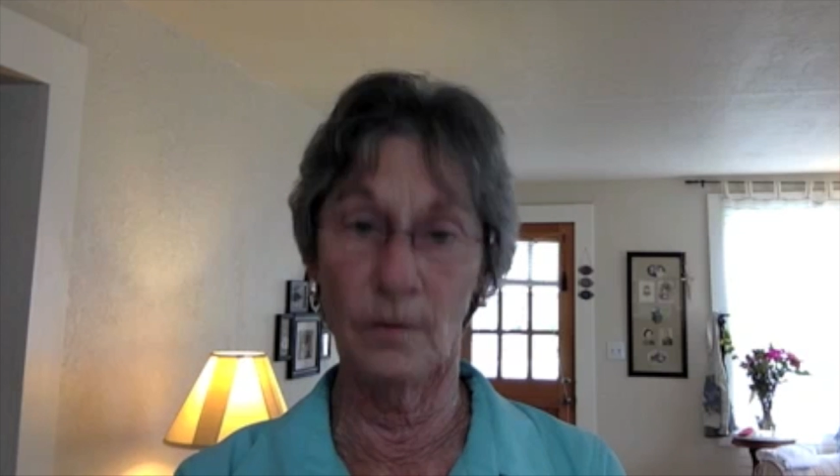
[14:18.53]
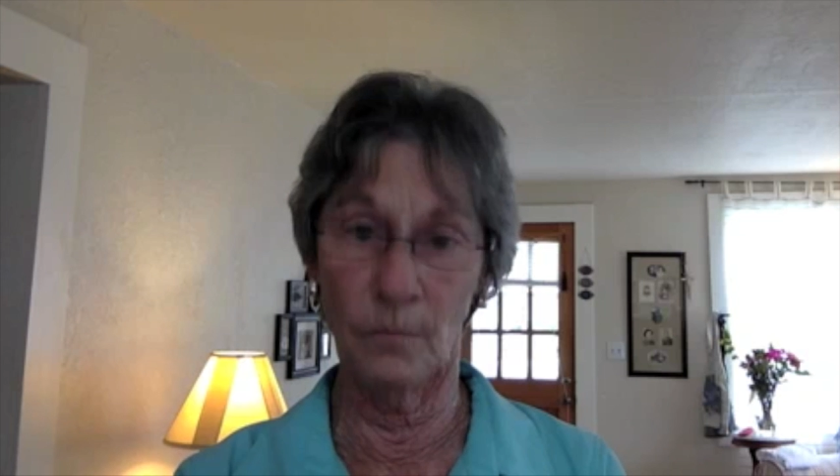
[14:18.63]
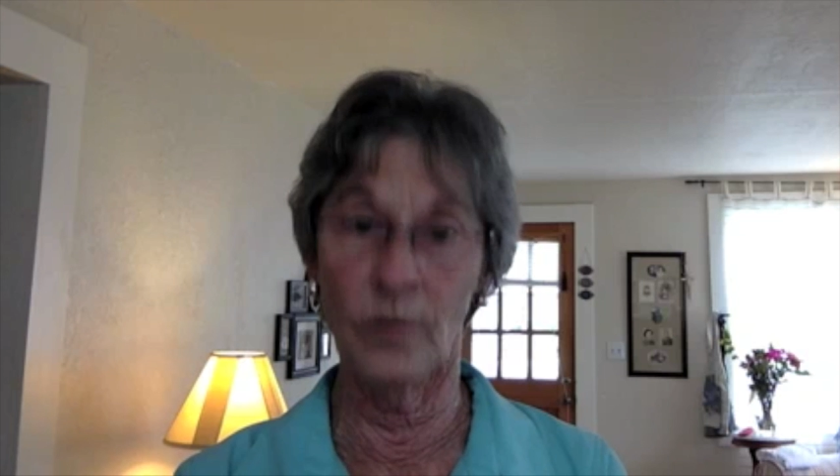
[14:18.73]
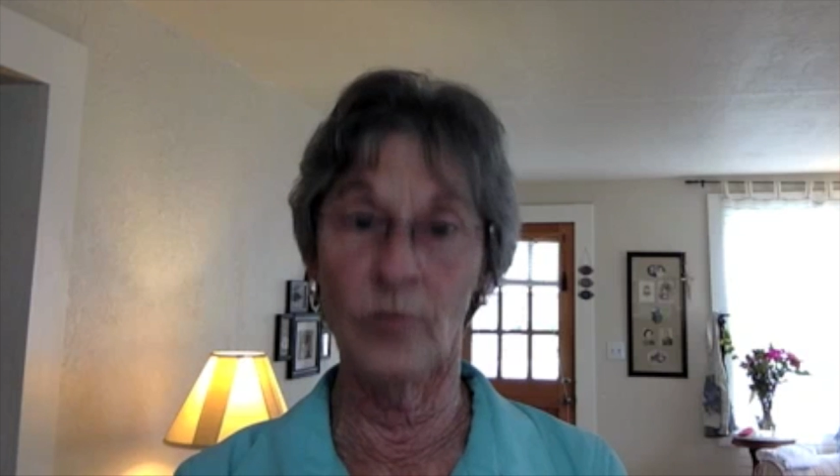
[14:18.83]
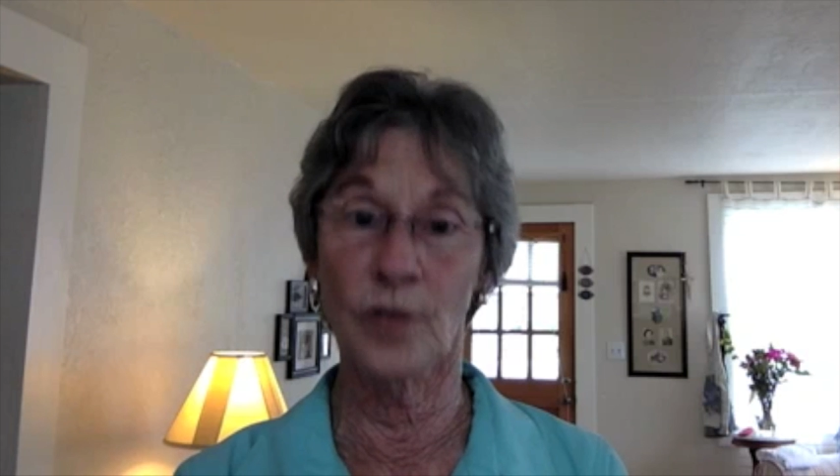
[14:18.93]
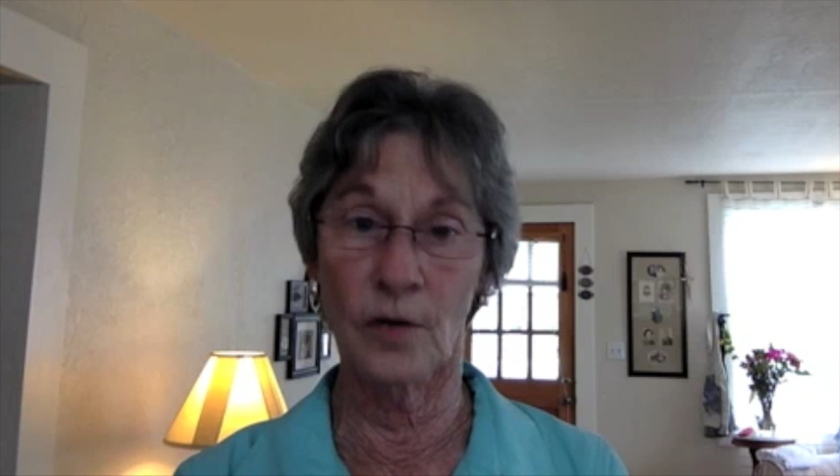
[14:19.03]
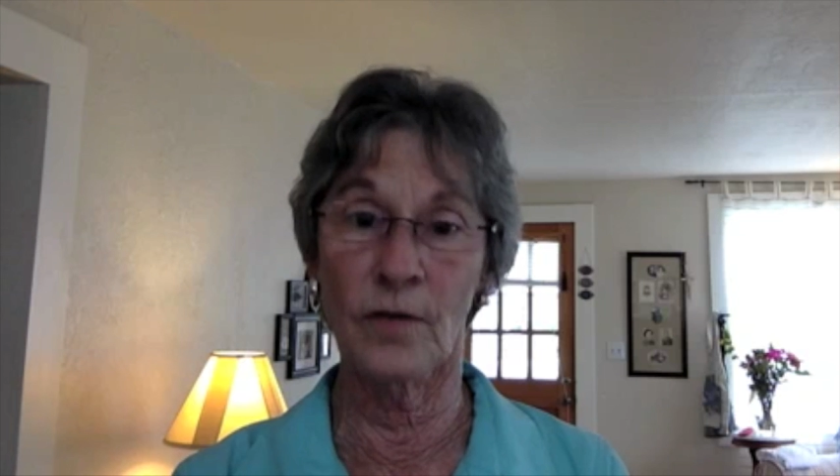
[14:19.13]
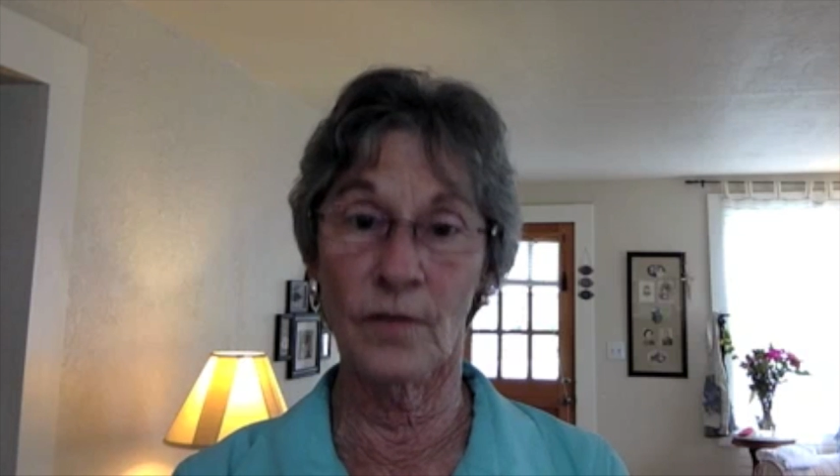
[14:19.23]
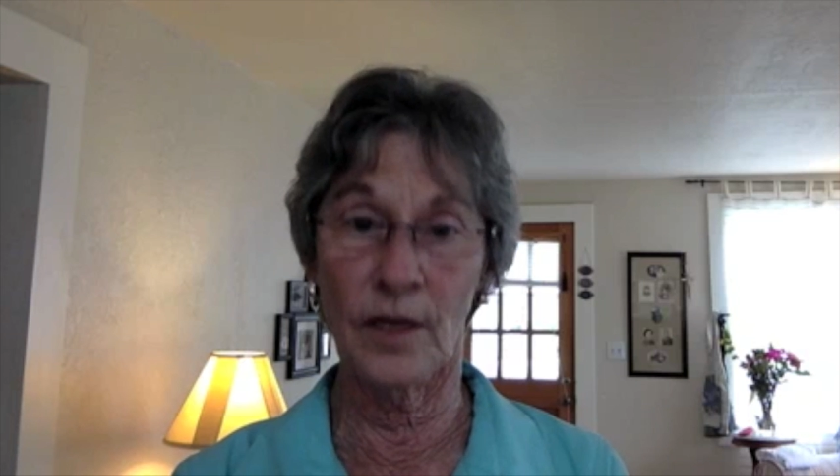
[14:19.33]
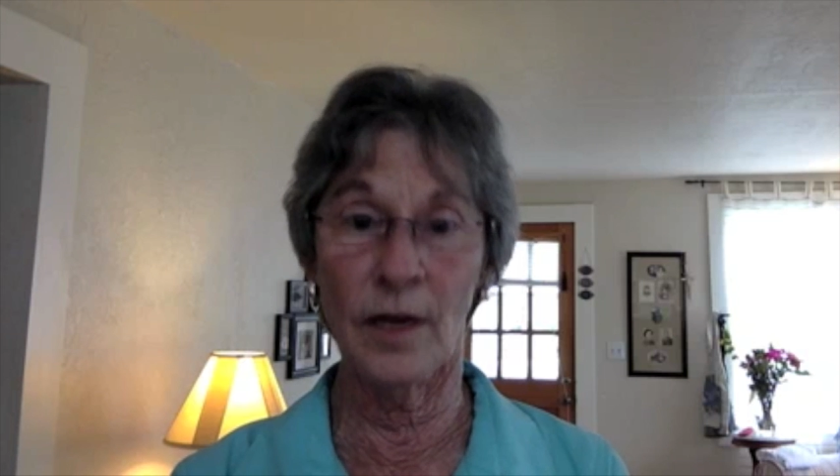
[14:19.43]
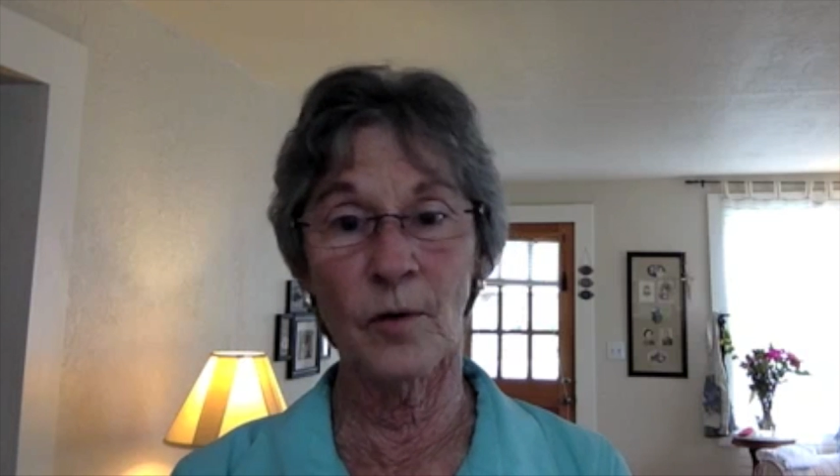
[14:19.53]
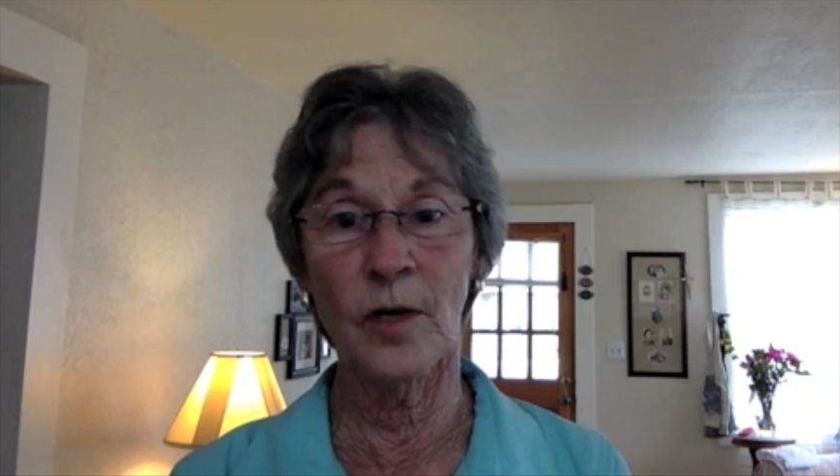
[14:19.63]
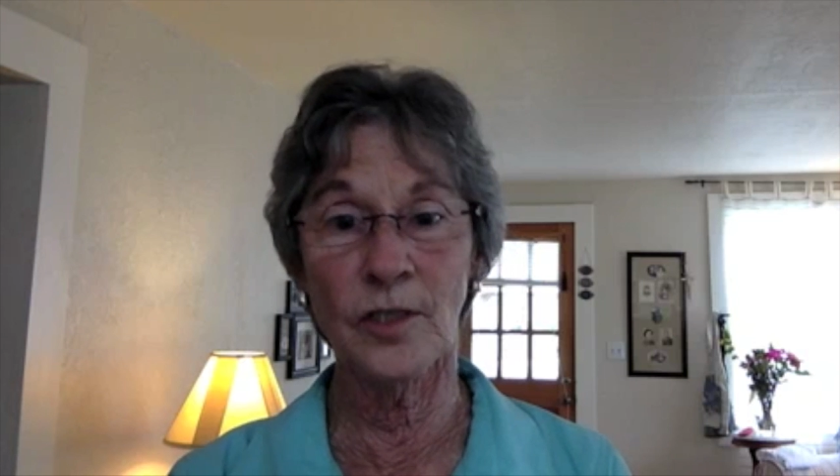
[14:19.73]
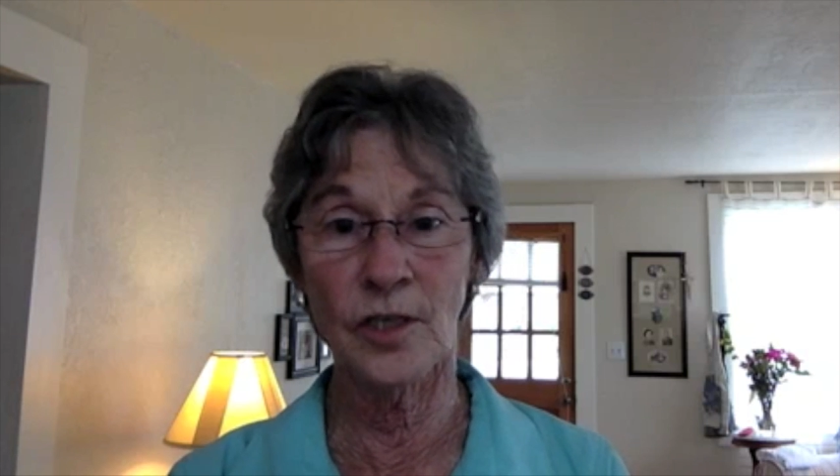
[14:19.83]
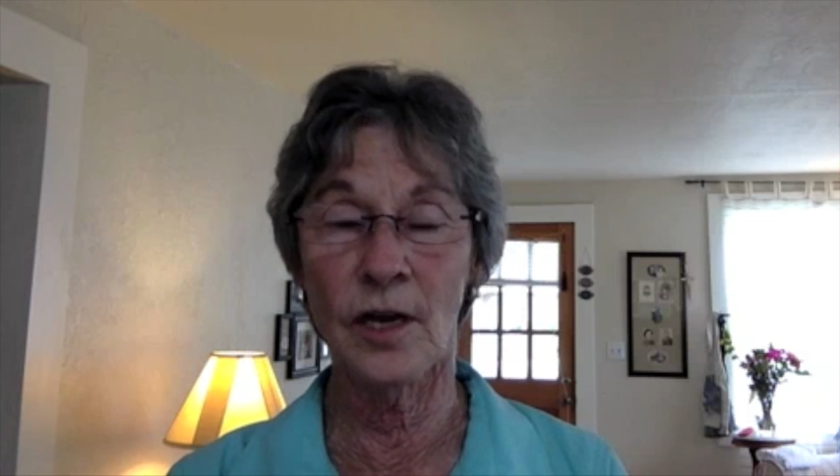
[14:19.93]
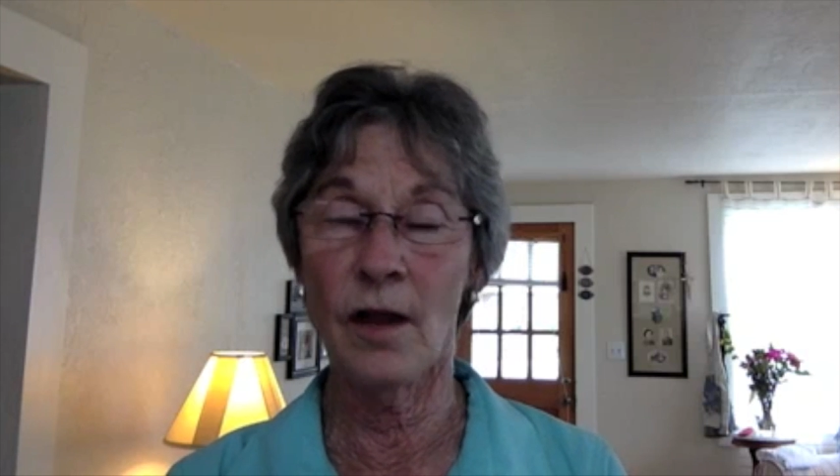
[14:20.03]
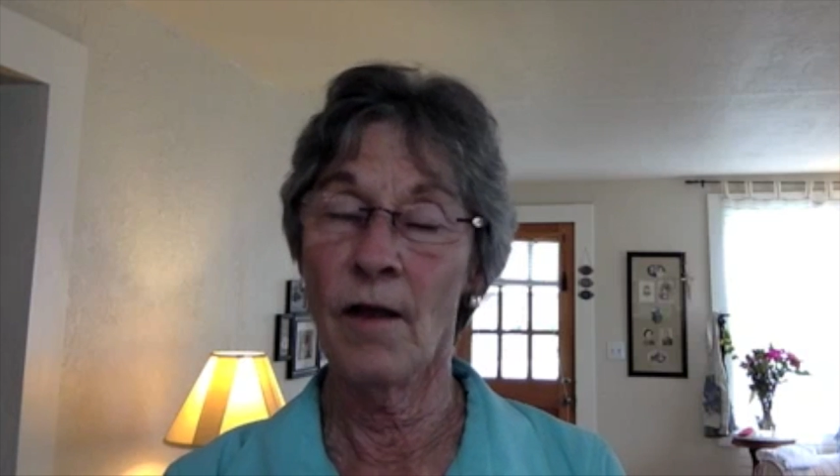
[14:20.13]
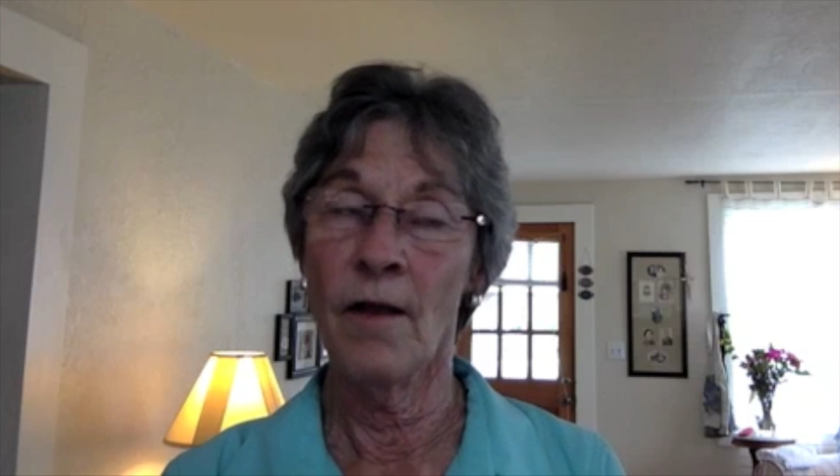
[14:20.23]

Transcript: real generative collaboration.